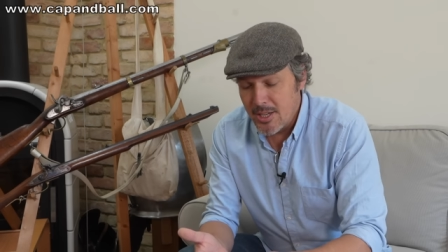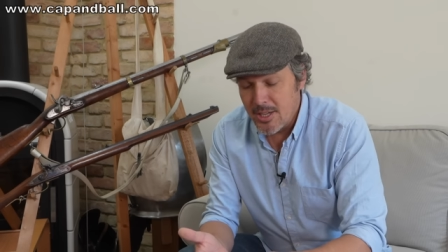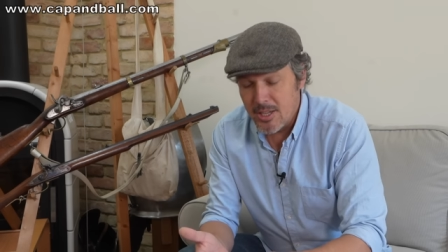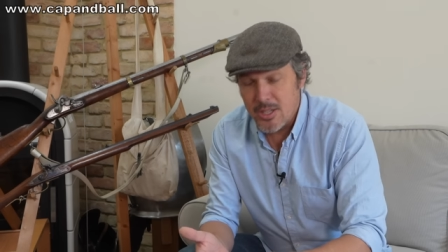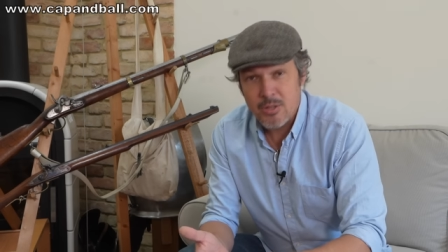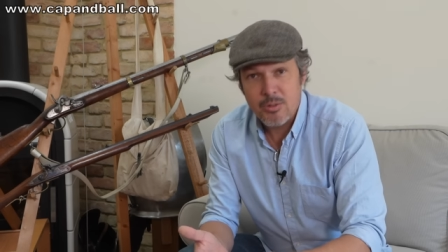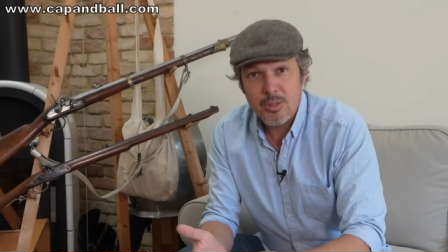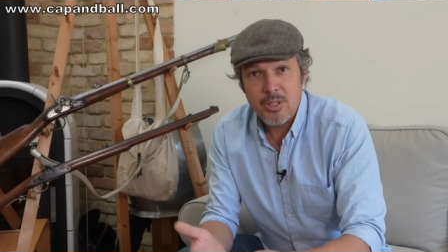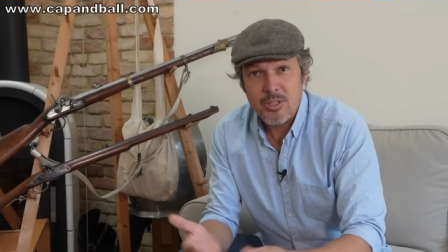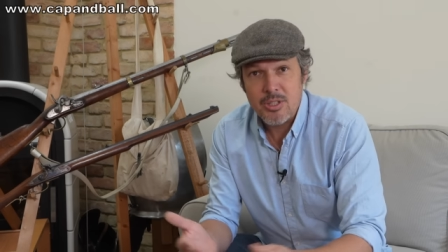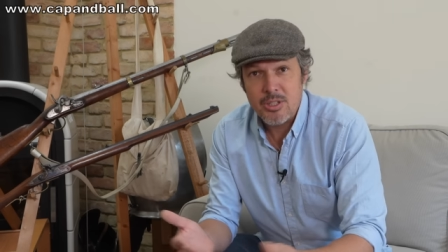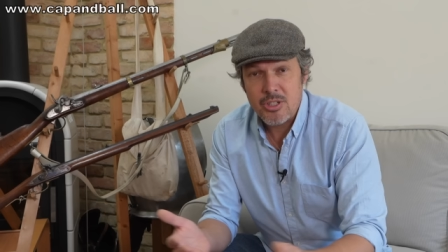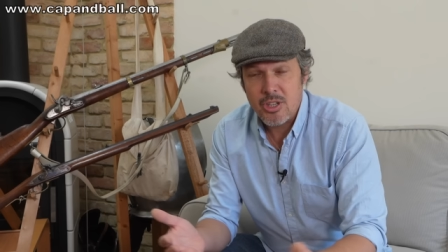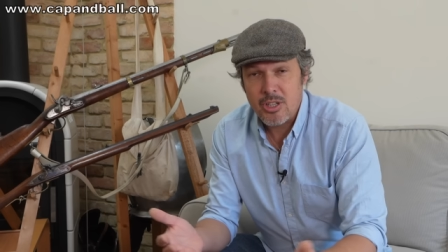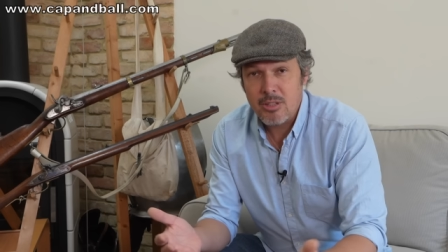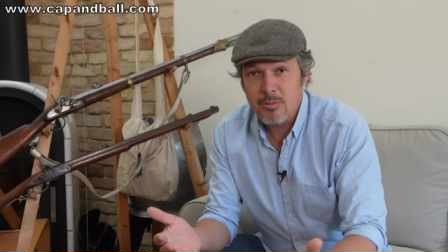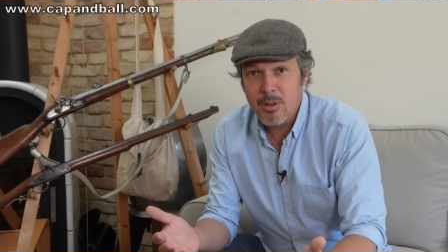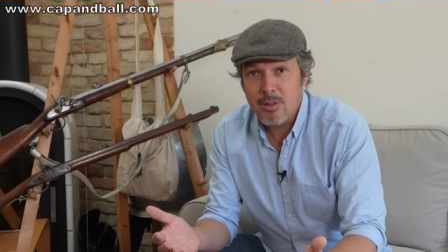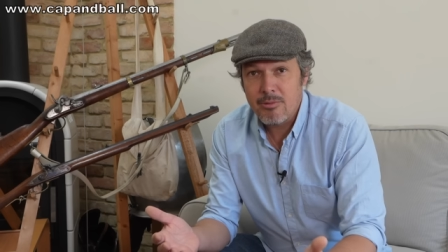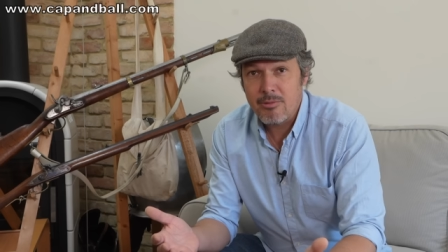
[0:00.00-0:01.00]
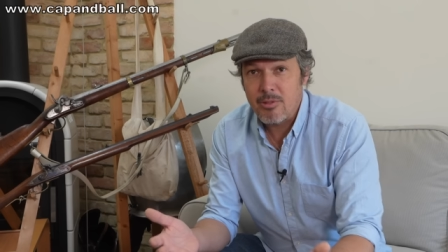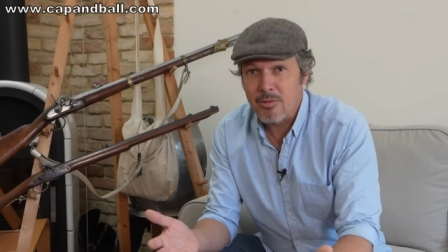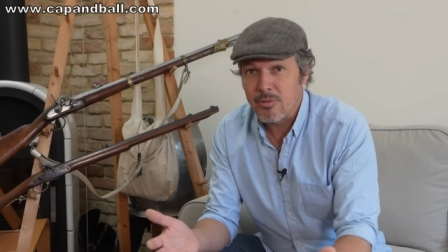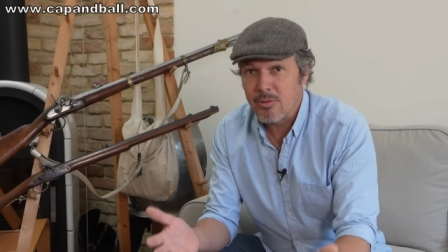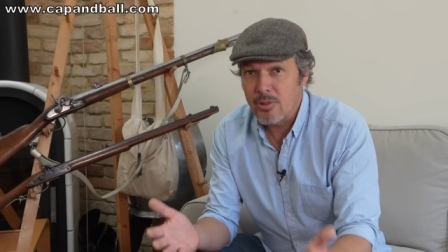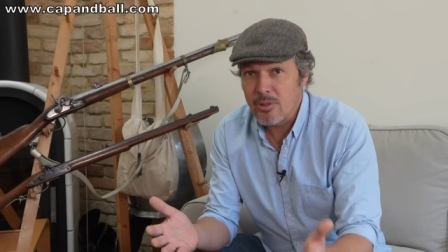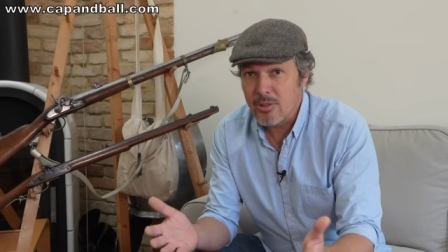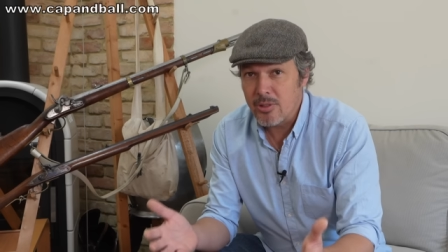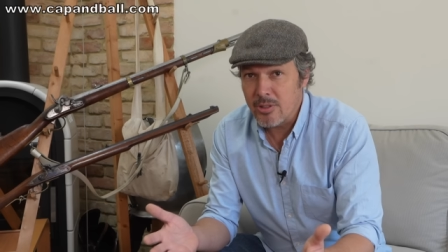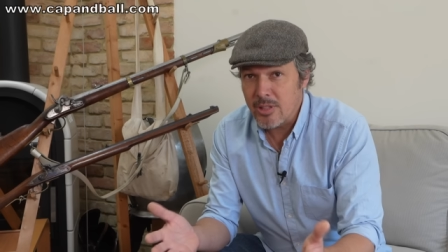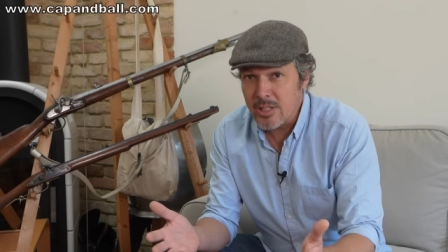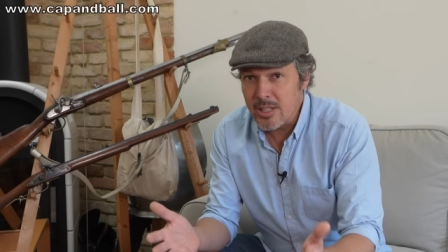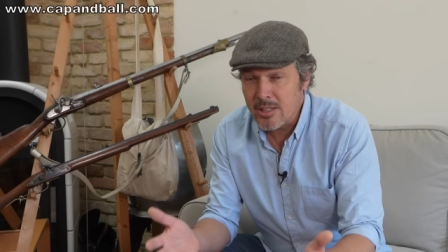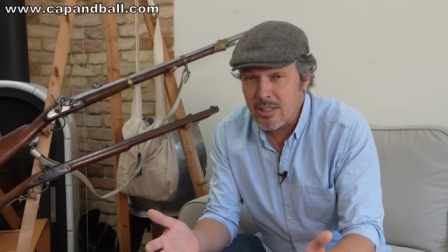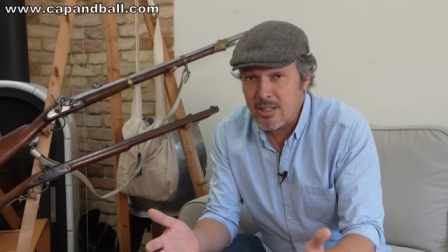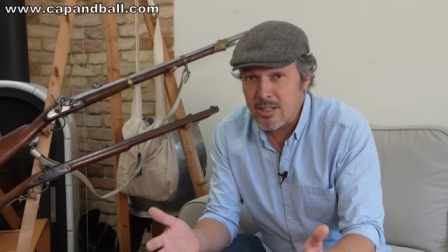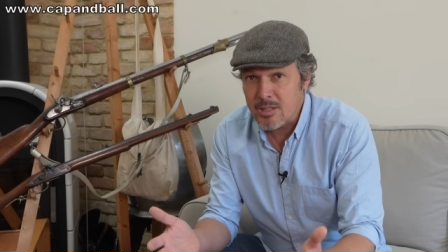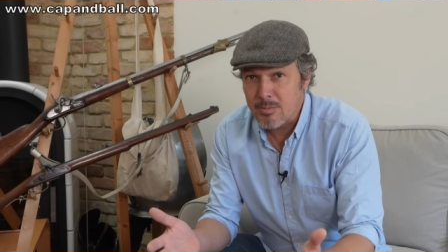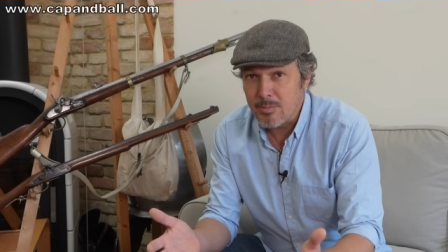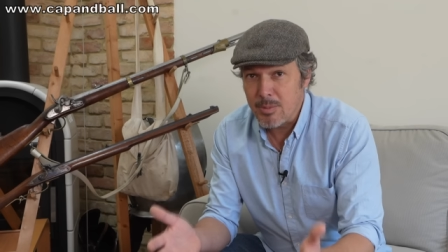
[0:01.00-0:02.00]
So ladies and gentlemen, for further
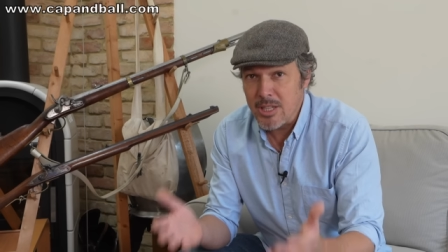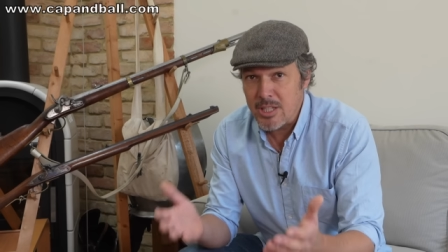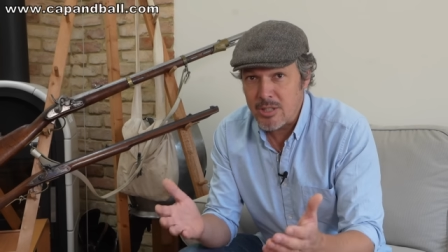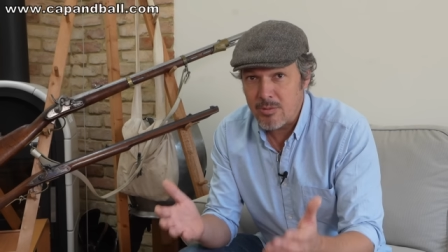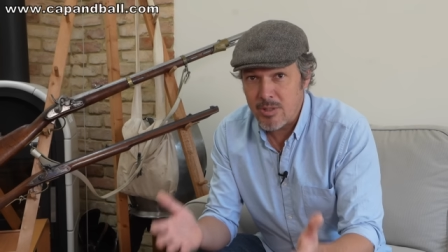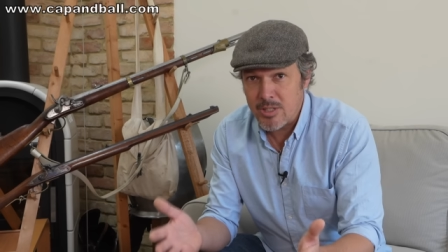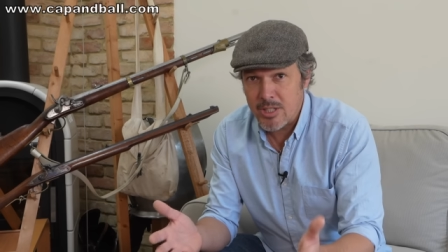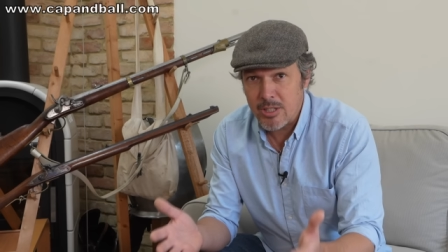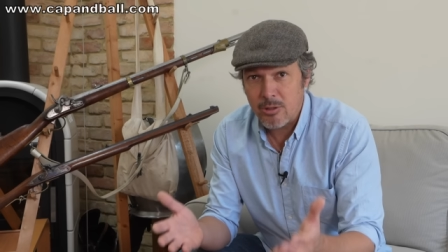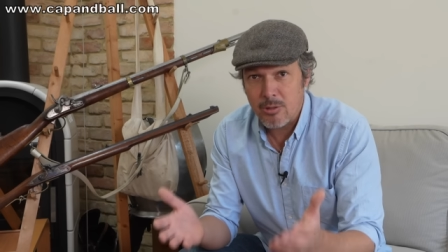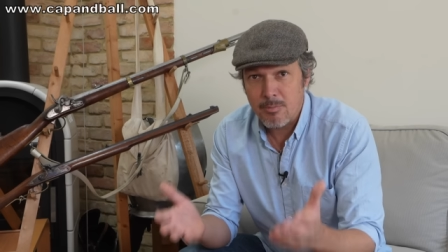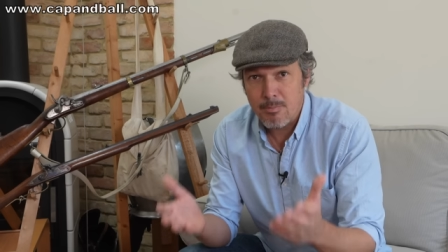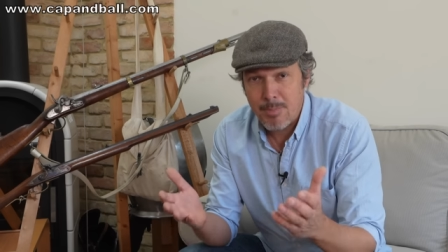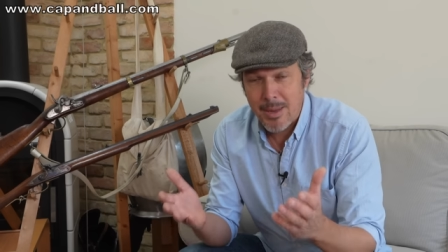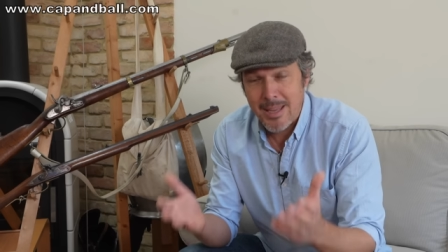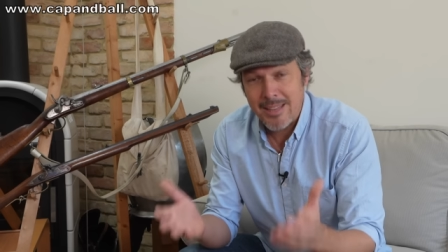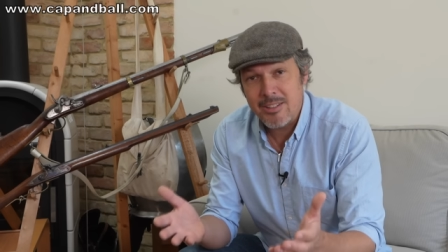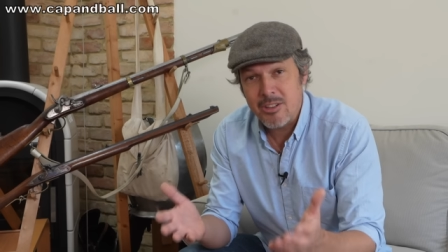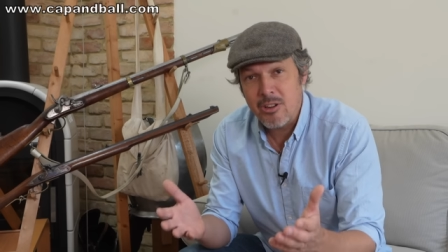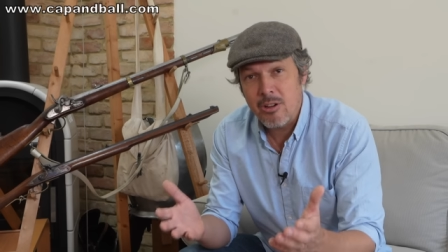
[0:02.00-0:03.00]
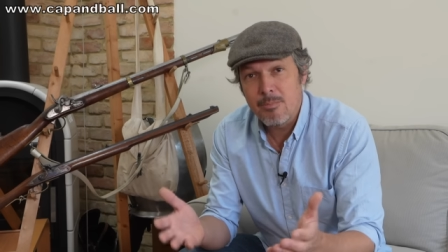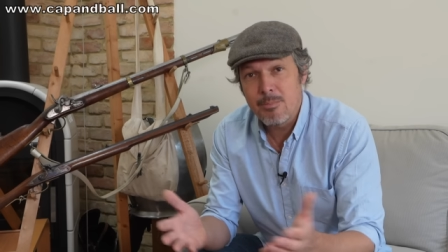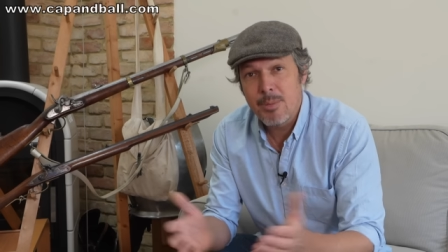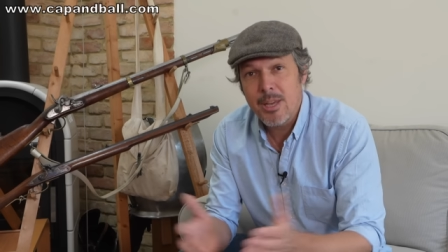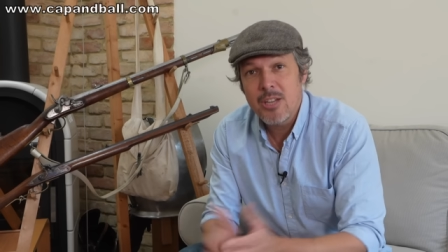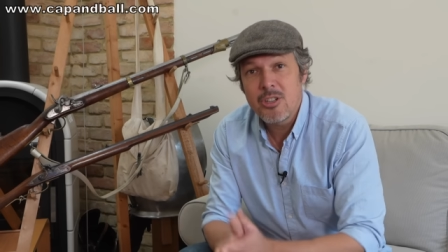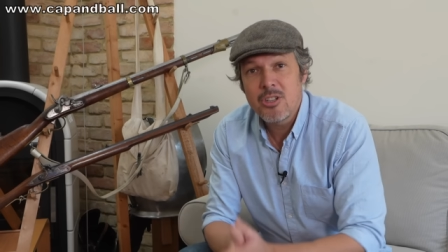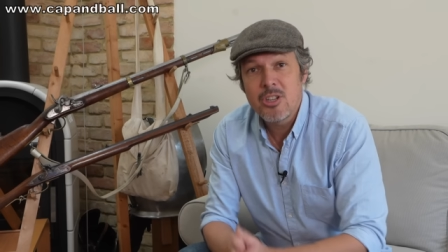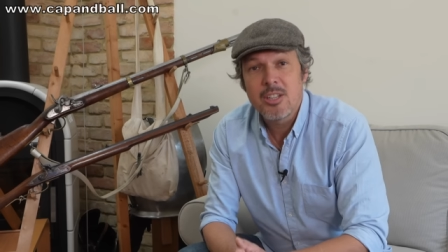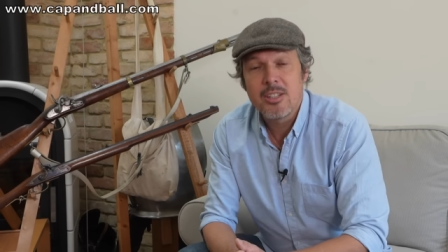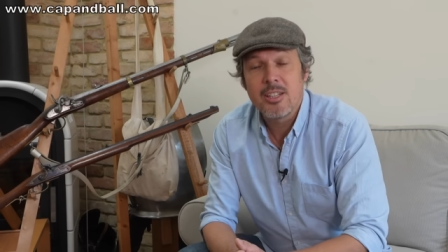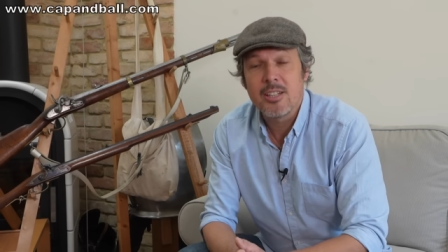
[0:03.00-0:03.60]
details, please visit our Patreon page.